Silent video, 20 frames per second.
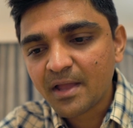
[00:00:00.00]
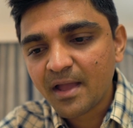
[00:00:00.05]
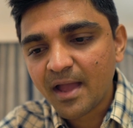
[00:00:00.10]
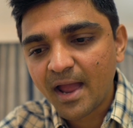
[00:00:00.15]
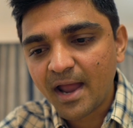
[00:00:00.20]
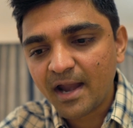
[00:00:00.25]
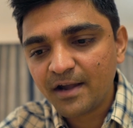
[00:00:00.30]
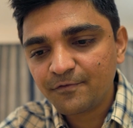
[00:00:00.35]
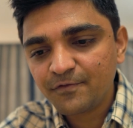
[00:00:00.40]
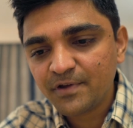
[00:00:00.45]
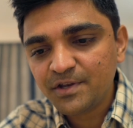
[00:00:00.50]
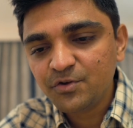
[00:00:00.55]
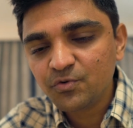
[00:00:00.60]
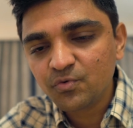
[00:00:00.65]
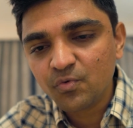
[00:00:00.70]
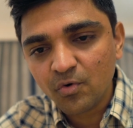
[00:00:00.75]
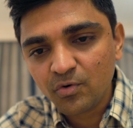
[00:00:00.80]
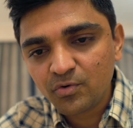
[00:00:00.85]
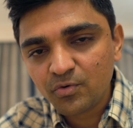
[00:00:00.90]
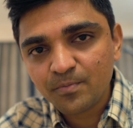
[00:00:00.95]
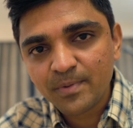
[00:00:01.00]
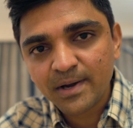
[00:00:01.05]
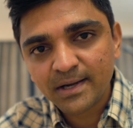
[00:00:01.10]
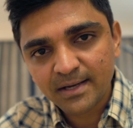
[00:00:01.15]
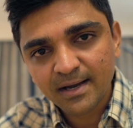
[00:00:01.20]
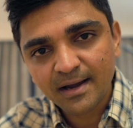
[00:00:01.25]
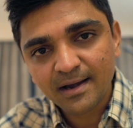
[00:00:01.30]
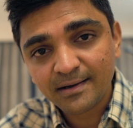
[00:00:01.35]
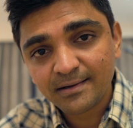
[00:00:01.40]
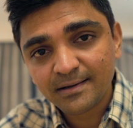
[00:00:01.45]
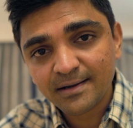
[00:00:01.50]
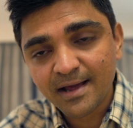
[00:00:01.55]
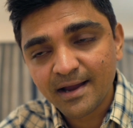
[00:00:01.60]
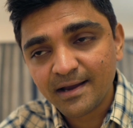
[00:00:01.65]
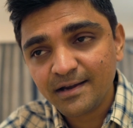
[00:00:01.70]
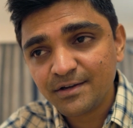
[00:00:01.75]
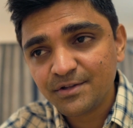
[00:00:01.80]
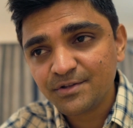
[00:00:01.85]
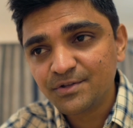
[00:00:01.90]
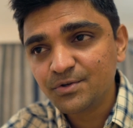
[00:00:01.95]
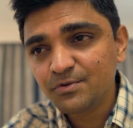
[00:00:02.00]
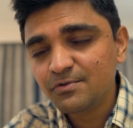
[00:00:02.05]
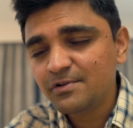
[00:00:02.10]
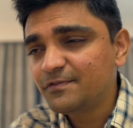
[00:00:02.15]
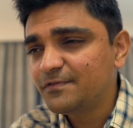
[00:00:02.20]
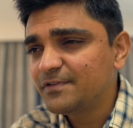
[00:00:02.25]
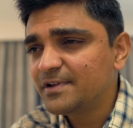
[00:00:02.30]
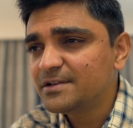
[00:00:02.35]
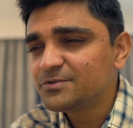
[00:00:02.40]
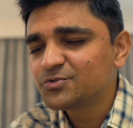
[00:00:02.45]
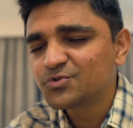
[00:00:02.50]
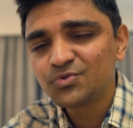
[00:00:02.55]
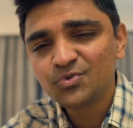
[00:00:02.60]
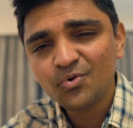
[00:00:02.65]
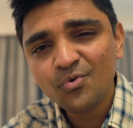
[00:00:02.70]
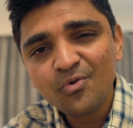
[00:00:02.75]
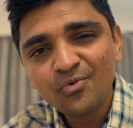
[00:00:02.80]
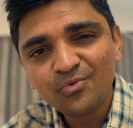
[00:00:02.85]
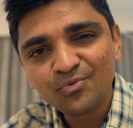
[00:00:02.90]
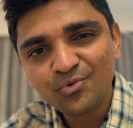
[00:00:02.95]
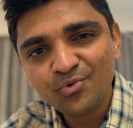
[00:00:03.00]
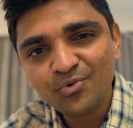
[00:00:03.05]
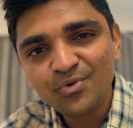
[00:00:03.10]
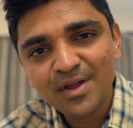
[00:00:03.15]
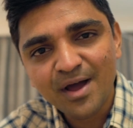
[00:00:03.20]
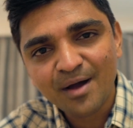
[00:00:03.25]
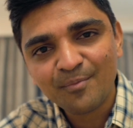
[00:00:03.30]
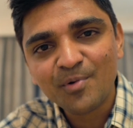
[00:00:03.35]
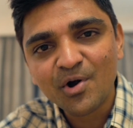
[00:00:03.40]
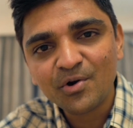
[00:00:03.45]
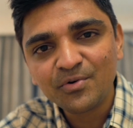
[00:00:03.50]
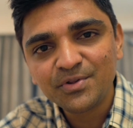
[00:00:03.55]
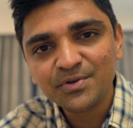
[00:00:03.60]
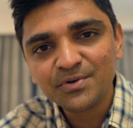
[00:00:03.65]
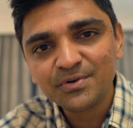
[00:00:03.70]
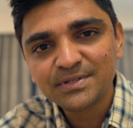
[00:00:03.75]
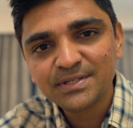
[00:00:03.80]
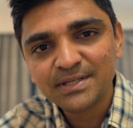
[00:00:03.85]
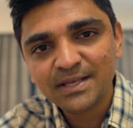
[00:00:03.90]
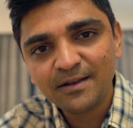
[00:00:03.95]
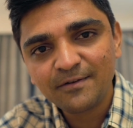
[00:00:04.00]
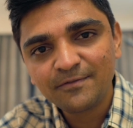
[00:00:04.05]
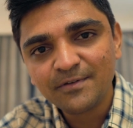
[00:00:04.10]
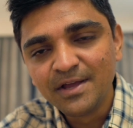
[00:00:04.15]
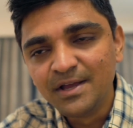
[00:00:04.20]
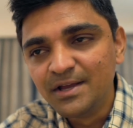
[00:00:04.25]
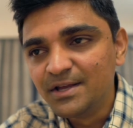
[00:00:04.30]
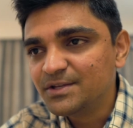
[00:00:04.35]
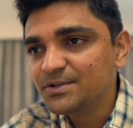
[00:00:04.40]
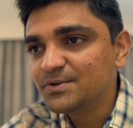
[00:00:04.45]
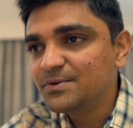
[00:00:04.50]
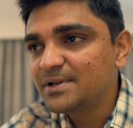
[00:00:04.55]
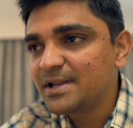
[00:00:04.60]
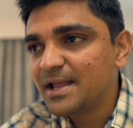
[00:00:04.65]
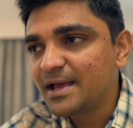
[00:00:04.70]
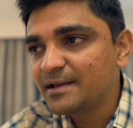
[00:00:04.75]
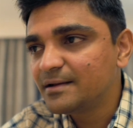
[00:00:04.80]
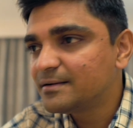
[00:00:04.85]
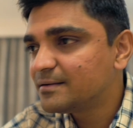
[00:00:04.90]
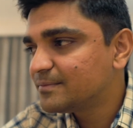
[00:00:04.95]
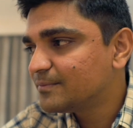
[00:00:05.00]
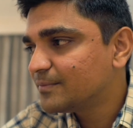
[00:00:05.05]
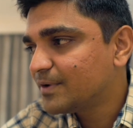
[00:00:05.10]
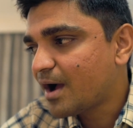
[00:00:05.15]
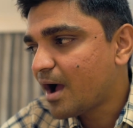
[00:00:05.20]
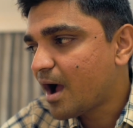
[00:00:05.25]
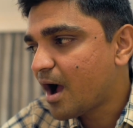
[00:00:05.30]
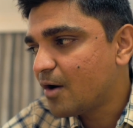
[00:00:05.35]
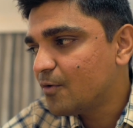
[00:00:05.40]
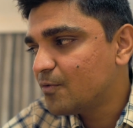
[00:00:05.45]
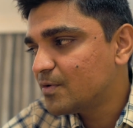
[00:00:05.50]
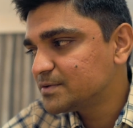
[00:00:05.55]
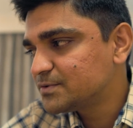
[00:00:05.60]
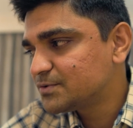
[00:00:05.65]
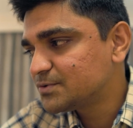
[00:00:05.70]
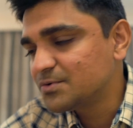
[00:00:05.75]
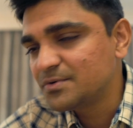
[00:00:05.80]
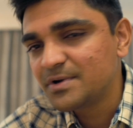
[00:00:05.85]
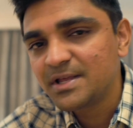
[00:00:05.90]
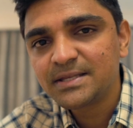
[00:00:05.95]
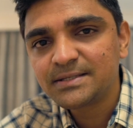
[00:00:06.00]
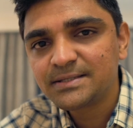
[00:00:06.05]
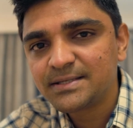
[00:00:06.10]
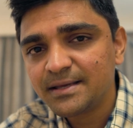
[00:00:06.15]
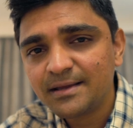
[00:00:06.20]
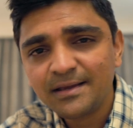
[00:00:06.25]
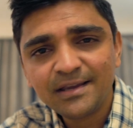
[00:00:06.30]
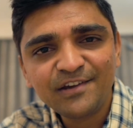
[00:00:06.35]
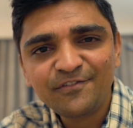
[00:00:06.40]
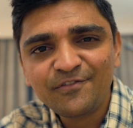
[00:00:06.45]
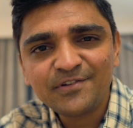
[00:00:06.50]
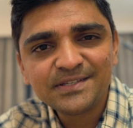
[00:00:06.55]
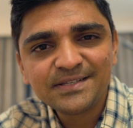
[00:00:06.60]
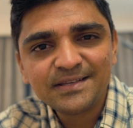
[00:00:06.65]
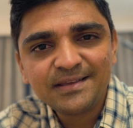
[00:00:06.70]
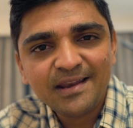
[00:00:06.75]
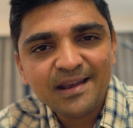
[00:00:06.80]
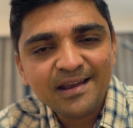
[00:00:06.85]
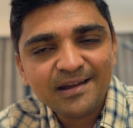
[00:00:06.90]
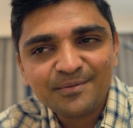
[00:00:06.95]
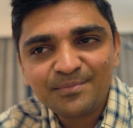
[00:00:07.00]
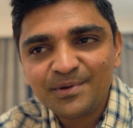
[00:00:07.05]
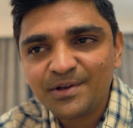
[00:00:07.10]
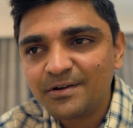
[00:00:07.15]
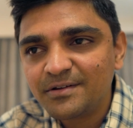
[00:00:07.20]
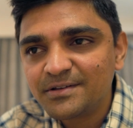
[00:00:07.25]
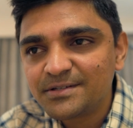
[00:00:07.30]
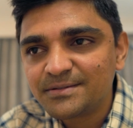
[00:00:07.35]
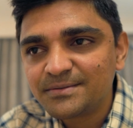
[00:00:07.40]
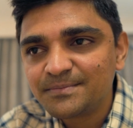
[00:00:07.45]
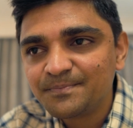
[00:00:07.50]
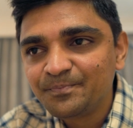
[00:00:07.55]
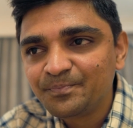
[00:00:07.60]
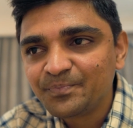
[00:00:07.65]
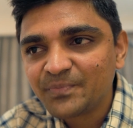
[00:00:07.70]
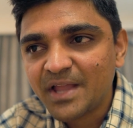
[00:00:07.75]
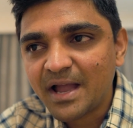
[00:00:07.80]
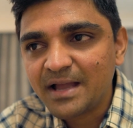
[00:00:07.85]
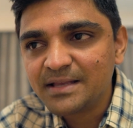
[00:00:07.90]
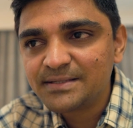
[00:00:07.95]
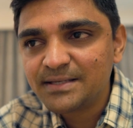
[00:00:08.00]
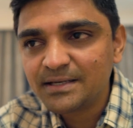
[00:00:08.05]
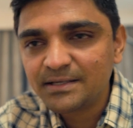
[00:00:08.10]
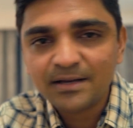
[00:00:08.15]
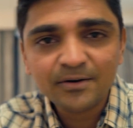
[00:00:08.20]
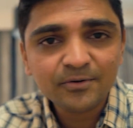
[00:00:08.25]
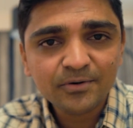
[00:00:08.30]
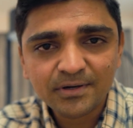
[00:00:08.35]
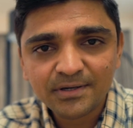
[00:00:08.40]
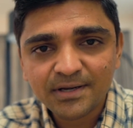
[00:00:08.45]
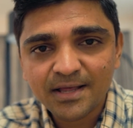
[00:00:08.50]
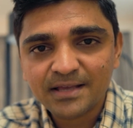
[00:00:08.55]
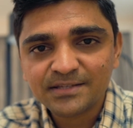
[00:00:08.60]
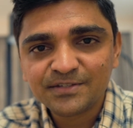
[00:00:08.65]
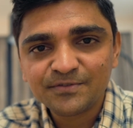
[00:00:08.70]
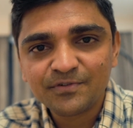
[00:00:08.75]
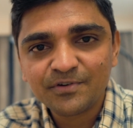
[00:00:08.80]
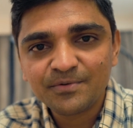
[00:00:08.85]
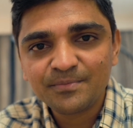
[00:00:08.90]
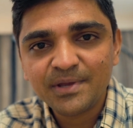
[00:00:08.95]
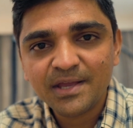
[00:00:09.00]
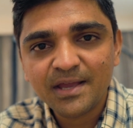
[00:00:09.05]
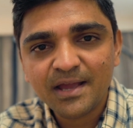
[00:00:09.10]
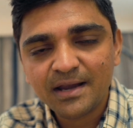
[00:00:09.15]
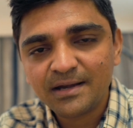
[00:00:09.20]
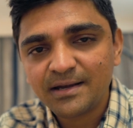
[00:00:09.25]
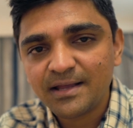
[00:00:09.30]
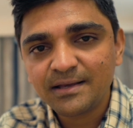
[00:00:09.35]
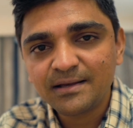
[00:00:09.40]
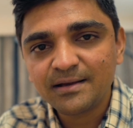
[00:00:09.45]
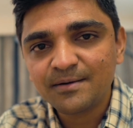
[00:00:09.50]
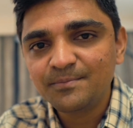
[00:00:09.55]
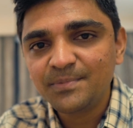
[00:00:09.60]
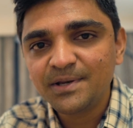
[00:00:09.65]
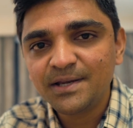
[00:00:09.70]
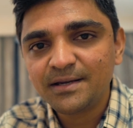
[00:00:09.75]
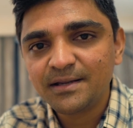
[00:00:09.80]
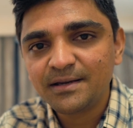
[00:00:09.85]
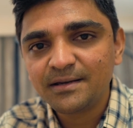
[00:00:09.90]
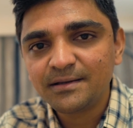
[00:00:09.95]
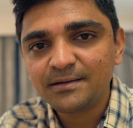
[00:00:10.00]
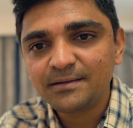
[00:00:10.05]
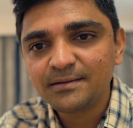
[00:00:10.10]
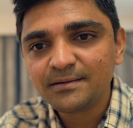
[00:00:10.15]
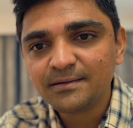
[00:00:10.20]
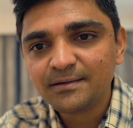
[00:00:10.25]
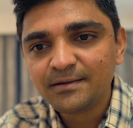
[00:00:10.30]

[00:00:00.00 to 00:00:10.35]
and when you go to bed at night, you will feel so good about yourself. You'll like, how was today's day? It was great because I set out a task for me and I completed it.